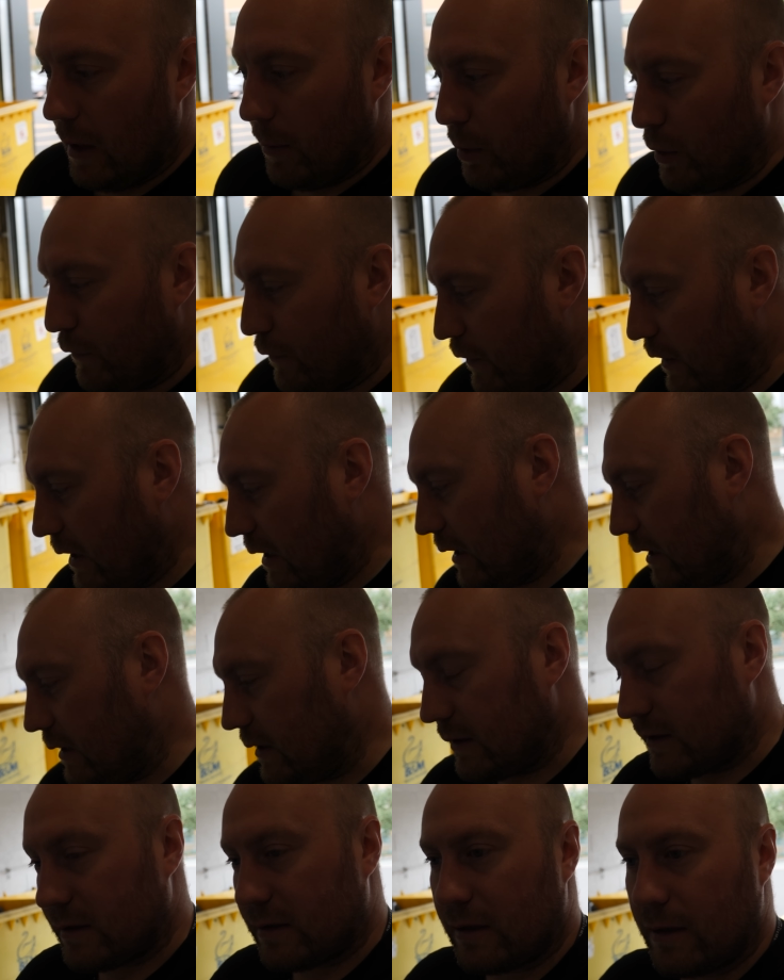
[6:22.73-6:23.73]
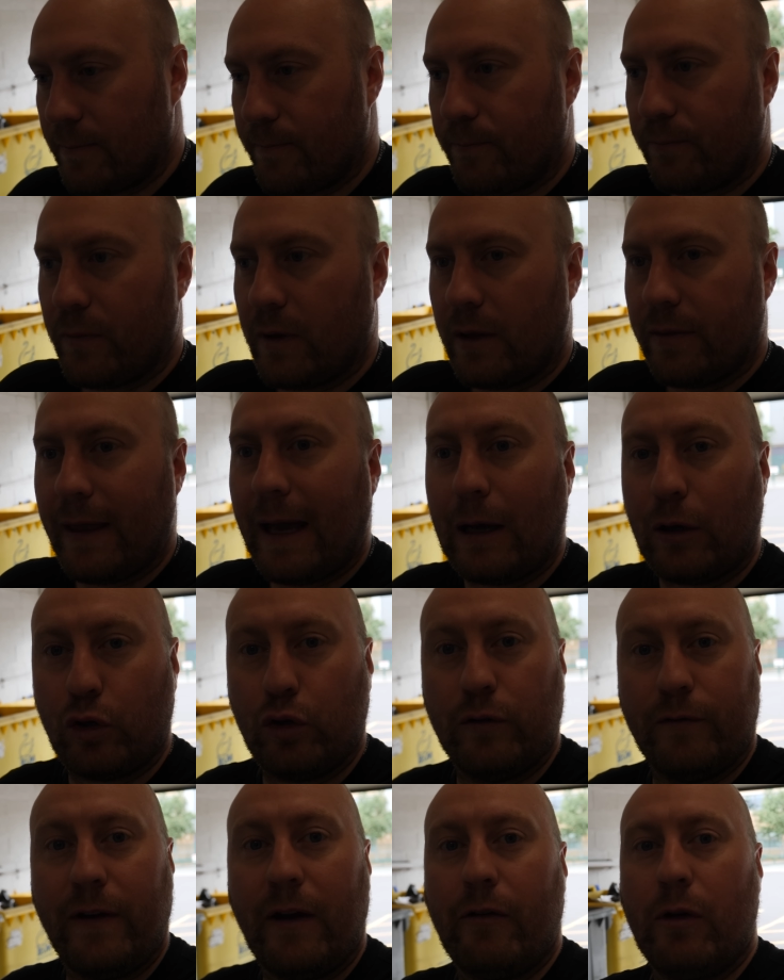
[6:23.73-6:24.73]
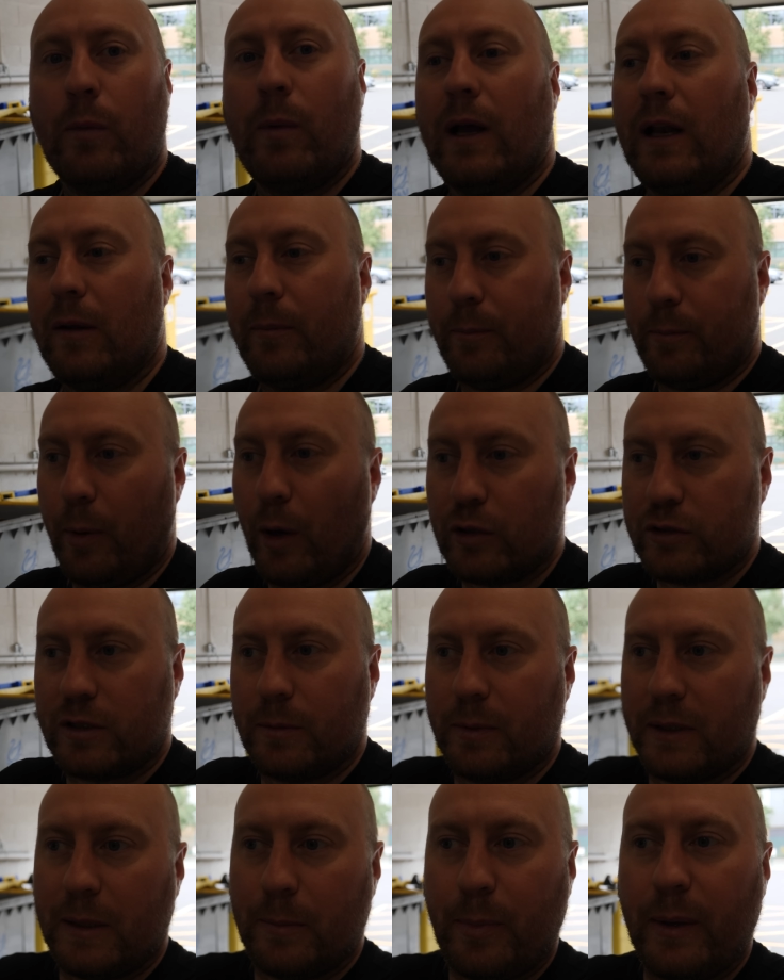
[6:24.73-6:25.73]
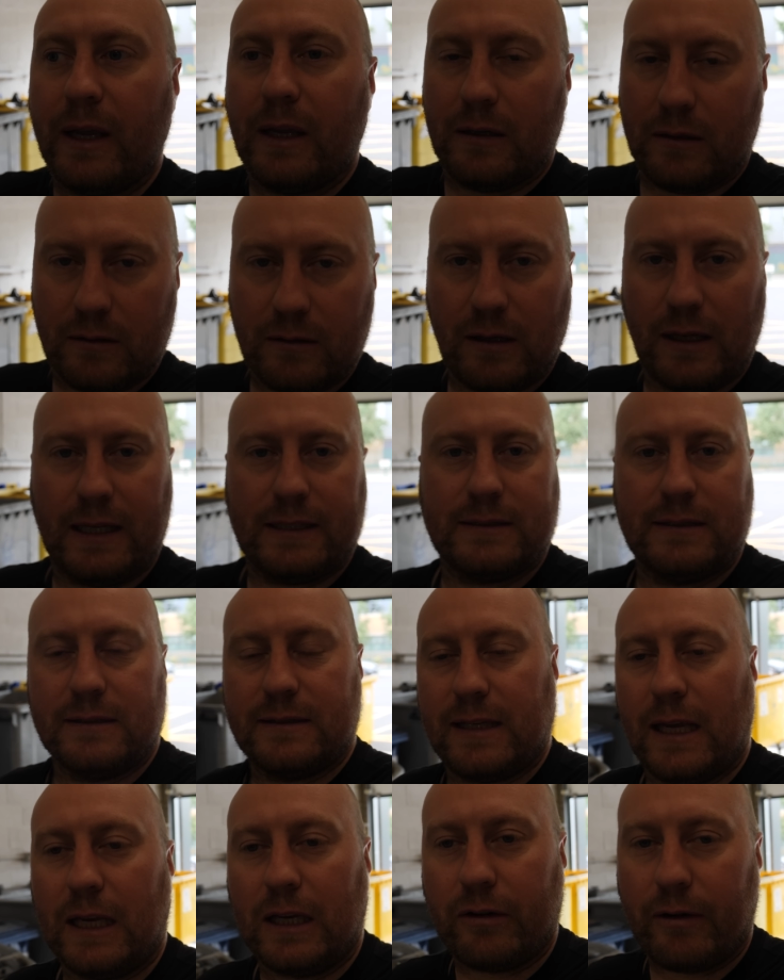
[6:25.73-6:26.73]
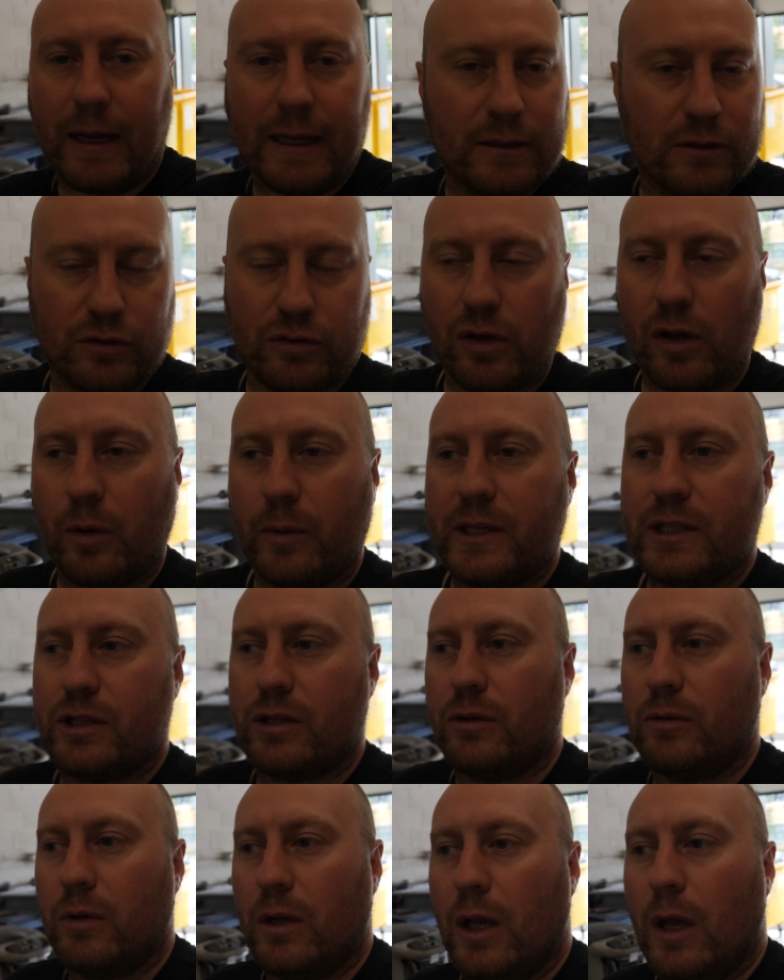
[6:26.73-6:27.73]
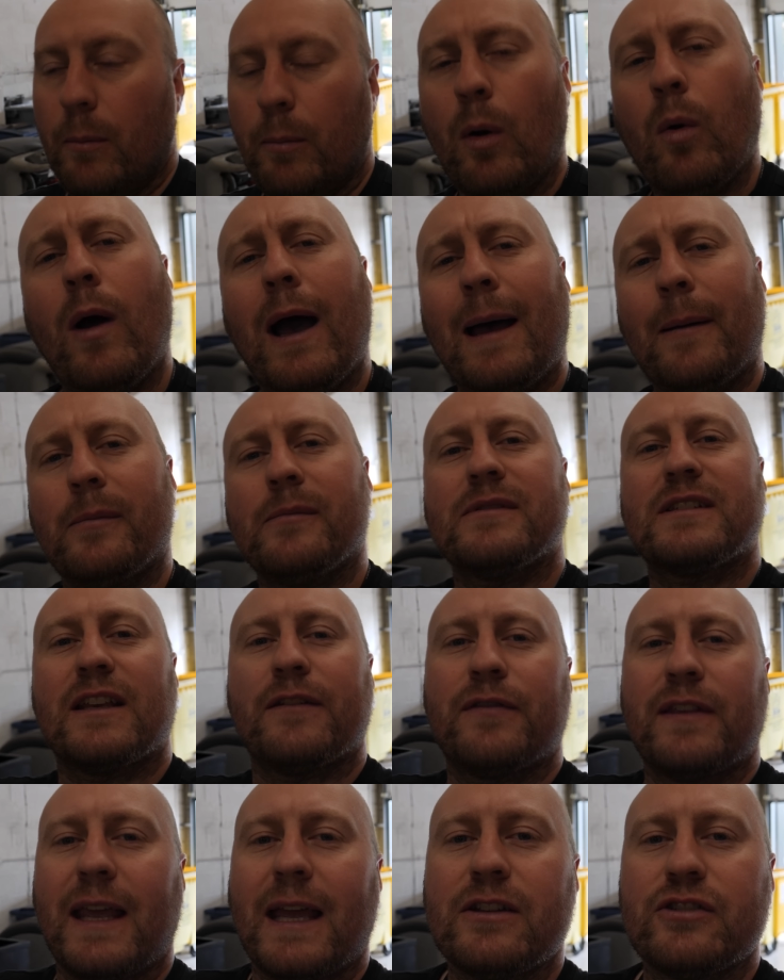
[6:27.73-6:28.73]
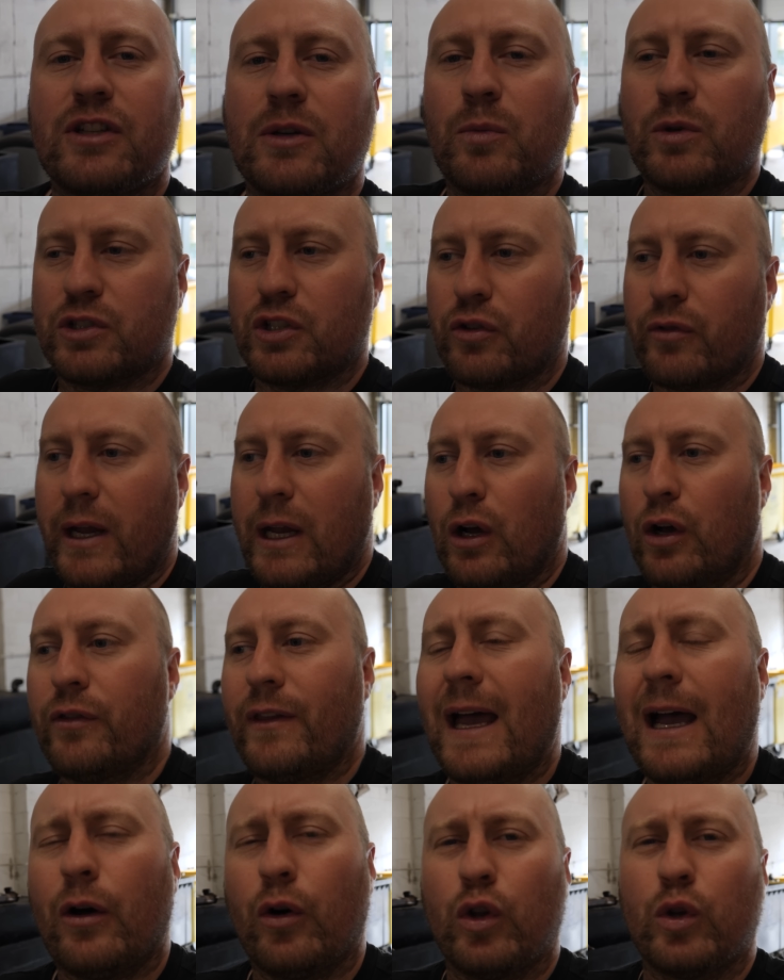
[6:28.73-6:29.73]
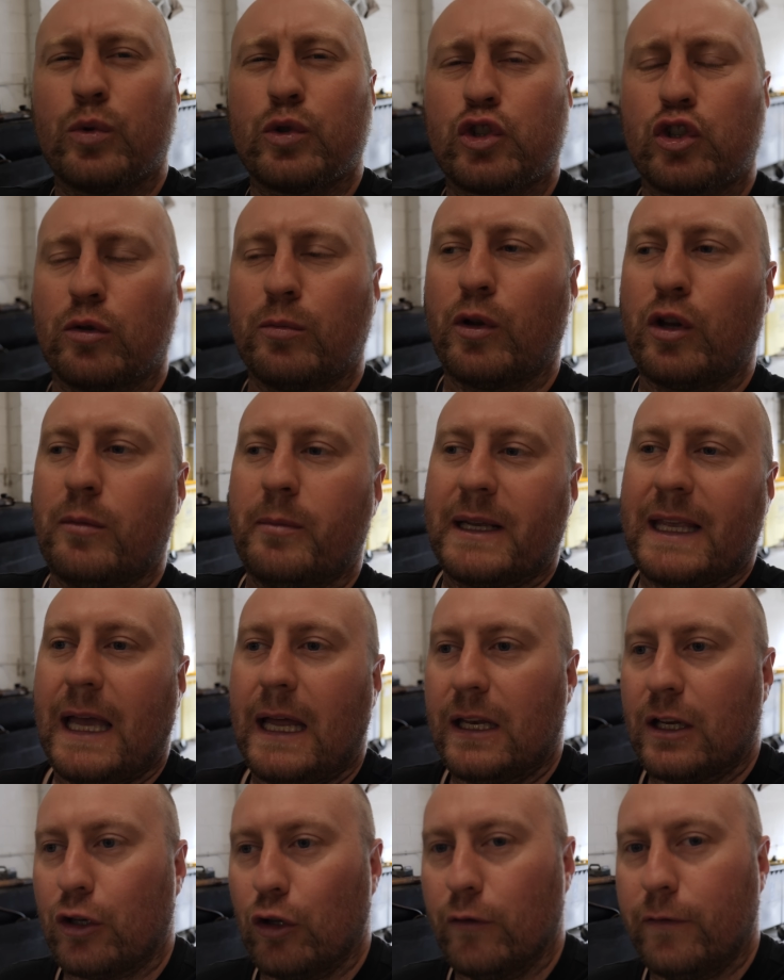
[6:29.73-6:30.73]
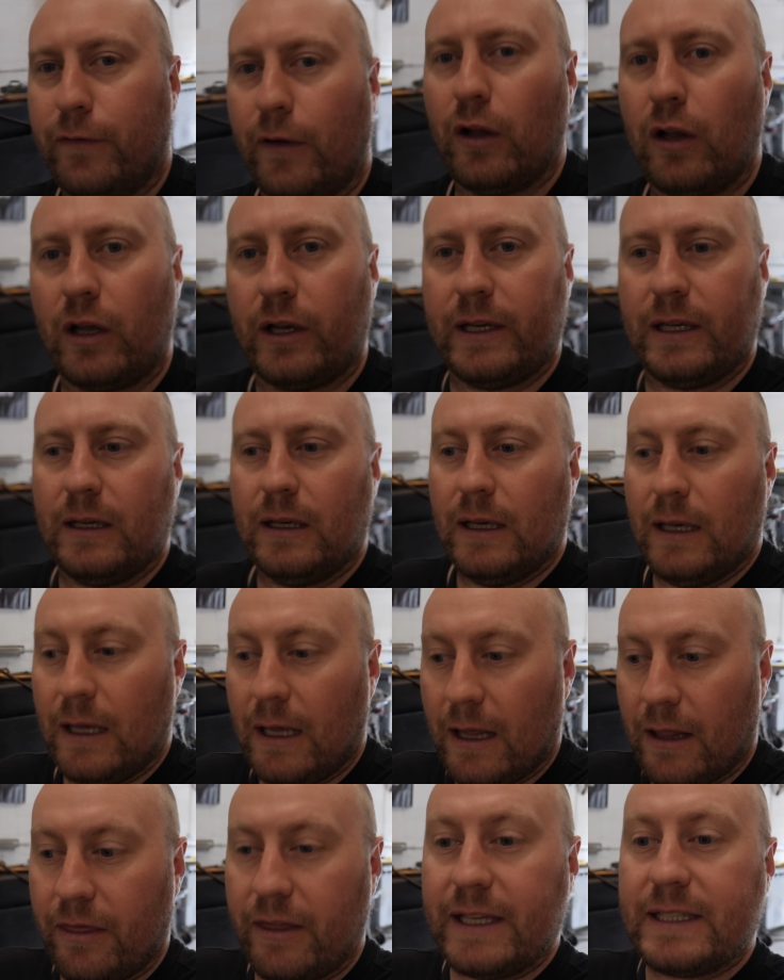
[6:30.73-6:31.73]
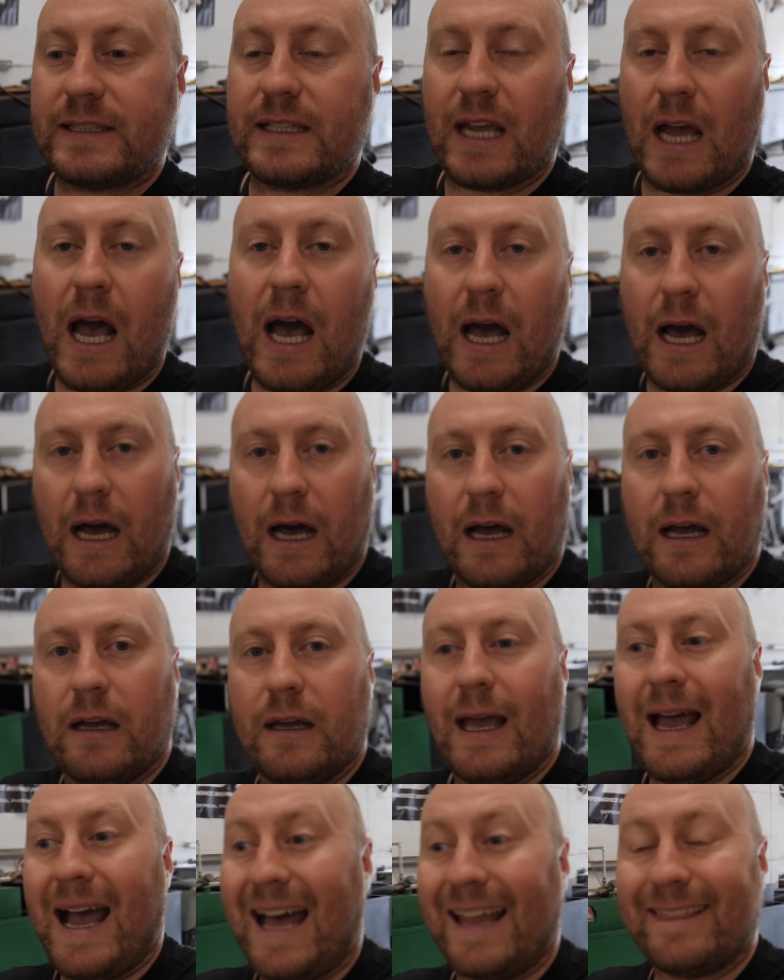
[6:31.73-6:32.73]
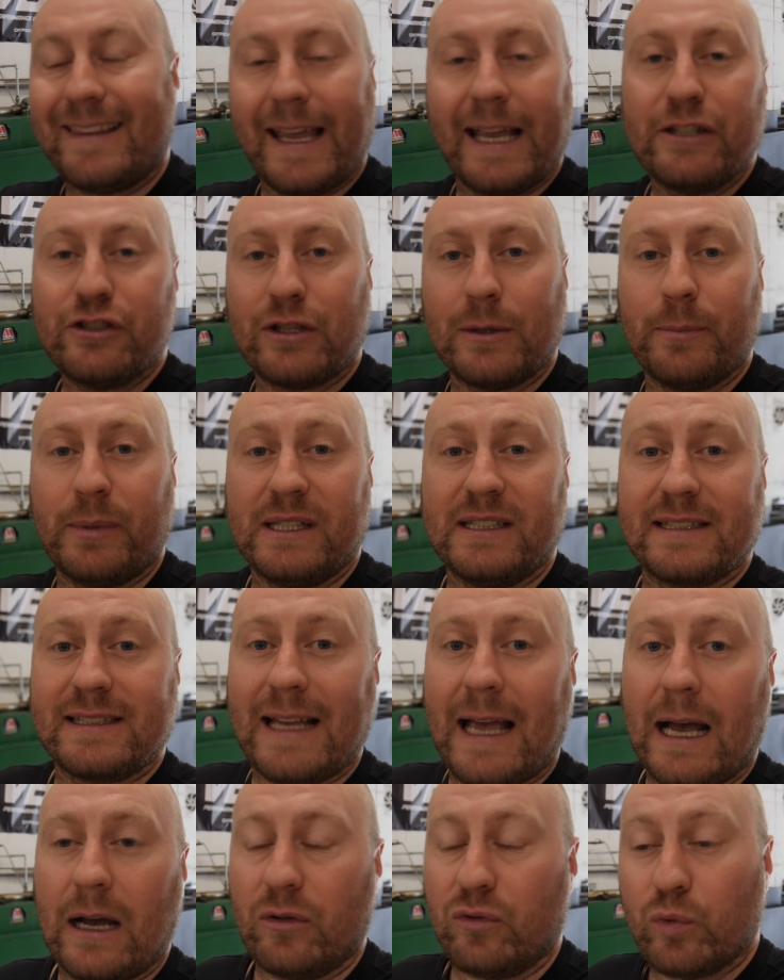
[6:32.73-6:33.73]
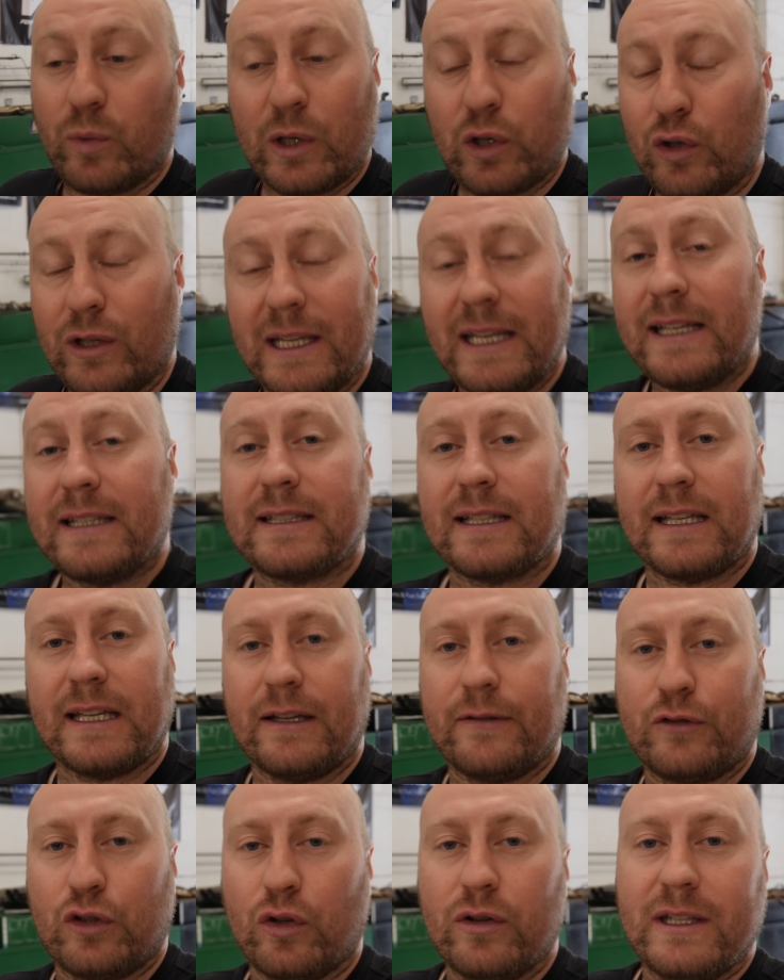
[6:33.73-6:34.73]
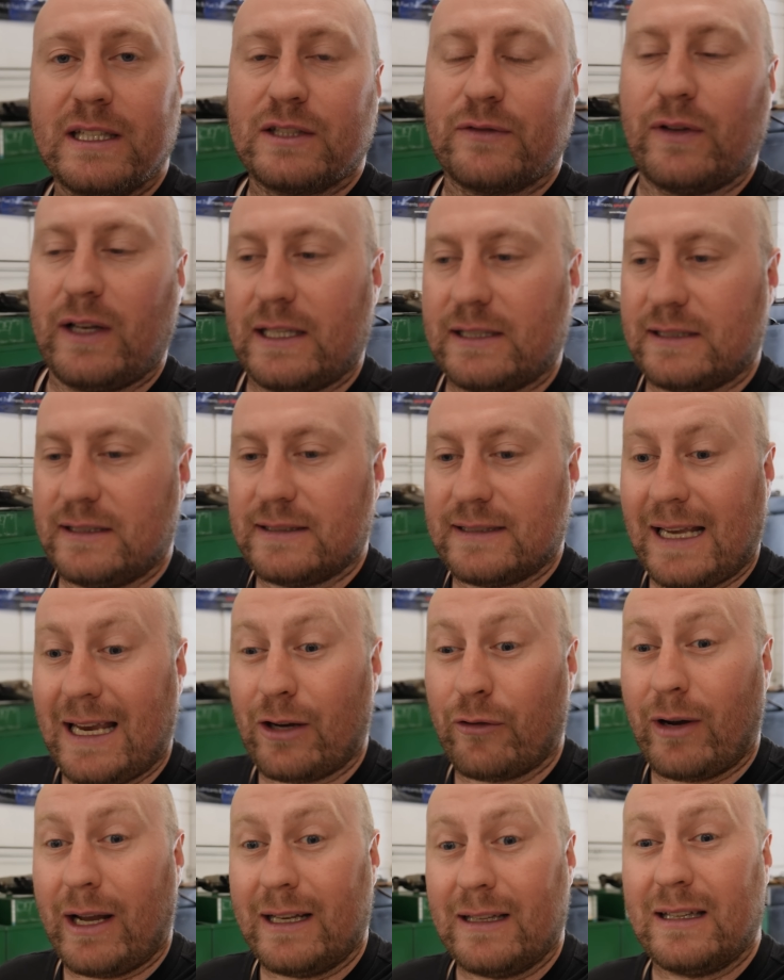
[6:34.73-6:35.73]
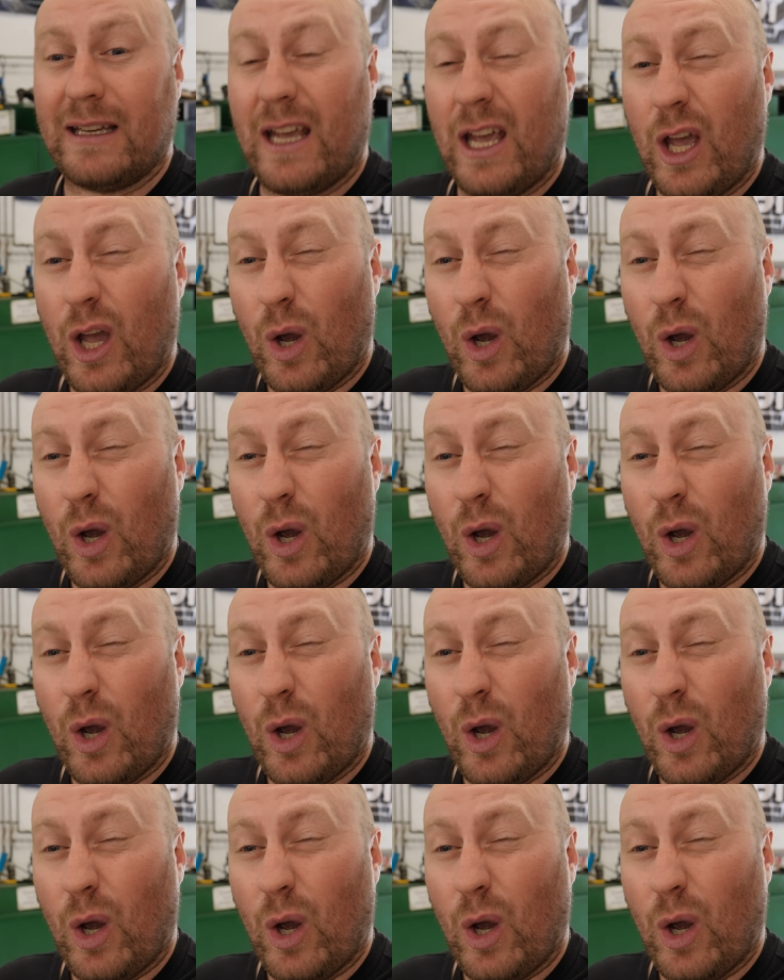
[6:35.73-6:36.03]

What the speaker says: But the thing is, that could very well have possibly been less than 10 grand, no issue. But what happens if the engine wasn't great on that, or there was some other mechanical fault on it? This car, had the engine been sound, we could easily have done this for less than 10 grand.